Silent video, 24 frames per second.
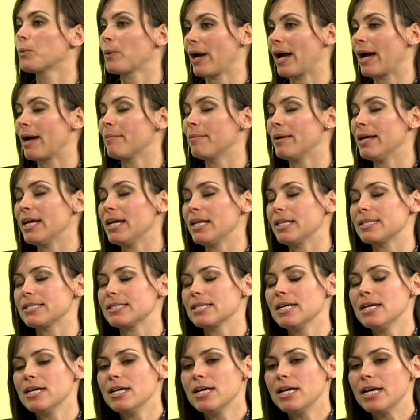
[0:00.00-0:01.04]
rabbits.
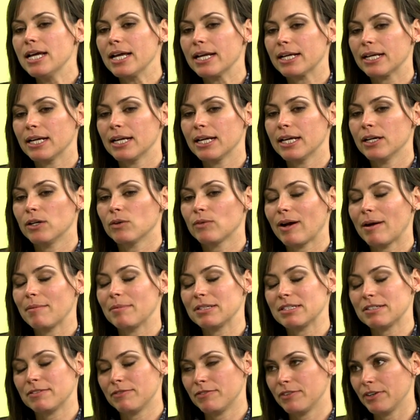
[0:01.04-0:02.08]
It can kill
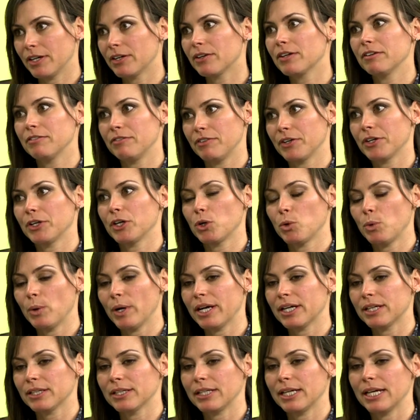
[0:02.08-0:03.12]
rabbits very, very
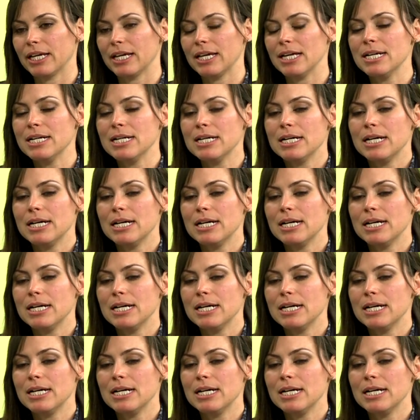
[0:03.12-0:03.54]
quickly.